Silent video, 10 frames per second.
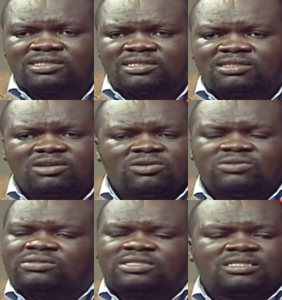No,
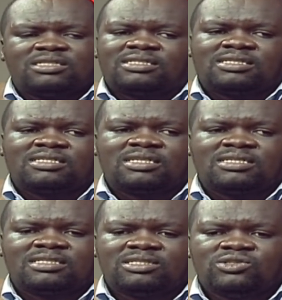it's, it's, it's,
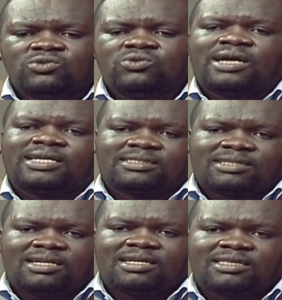it's you
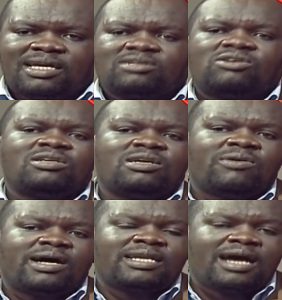understanding that only
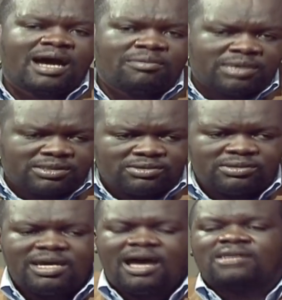one person
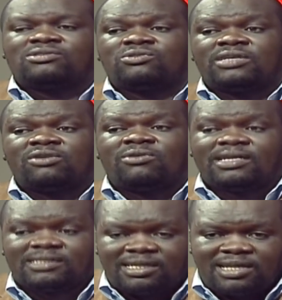has to gain, one
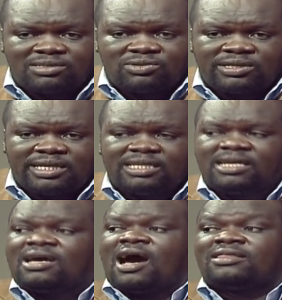side has to gain.
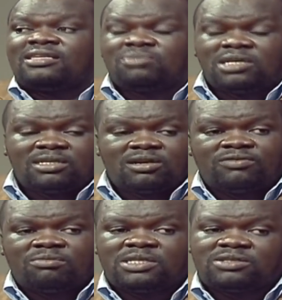And this political
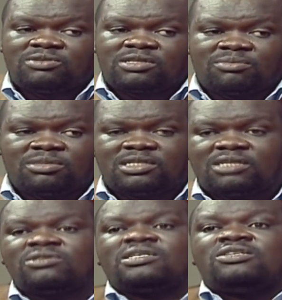formation we are supporting
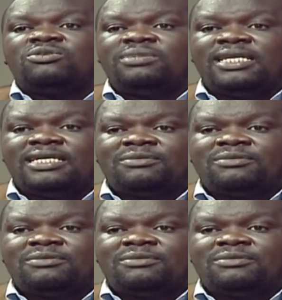was the Jubilee.